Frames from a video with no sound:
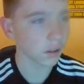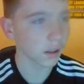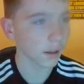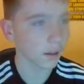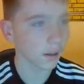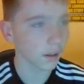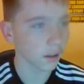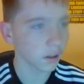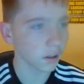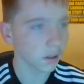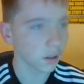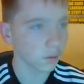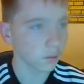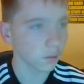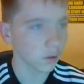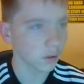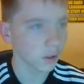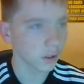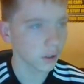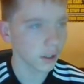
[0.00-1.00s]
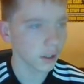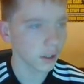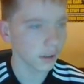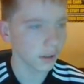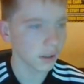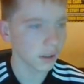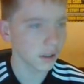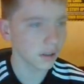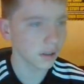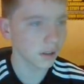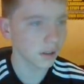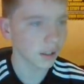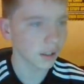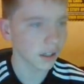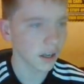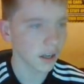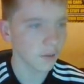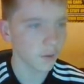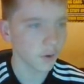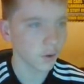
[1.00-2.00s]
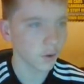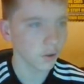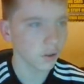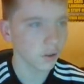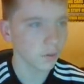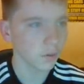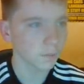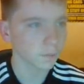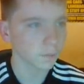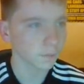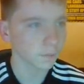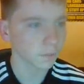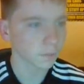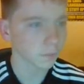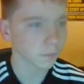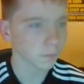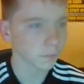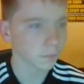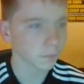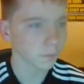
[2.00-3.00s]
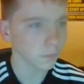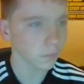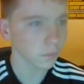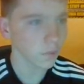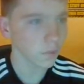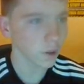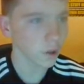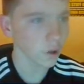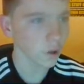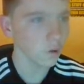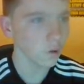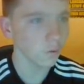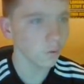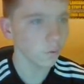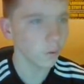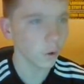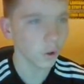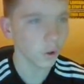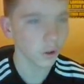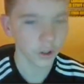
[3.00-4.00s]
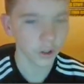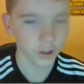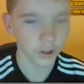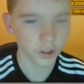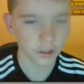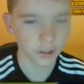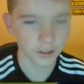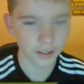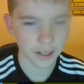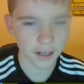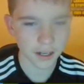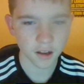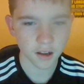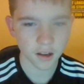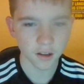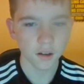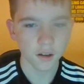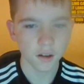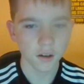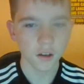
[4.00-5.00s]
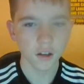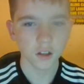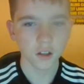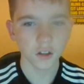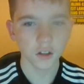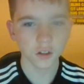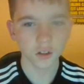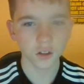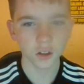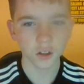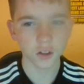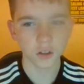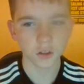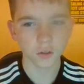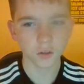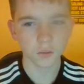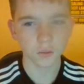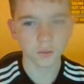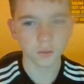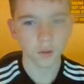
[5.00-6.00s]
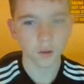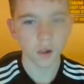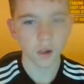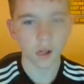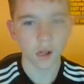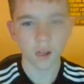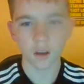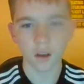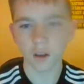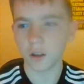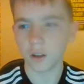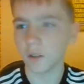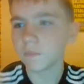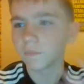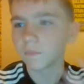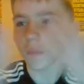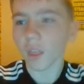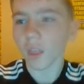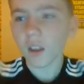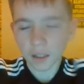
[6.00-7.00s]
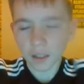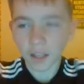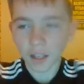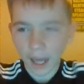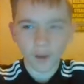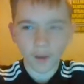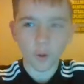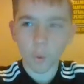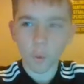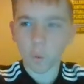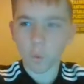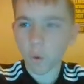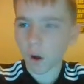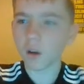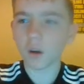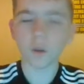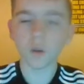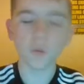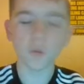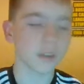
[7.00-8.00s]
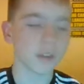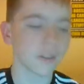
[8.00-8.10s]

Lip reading: look like anyone is here to save us, unfortunately. So, what are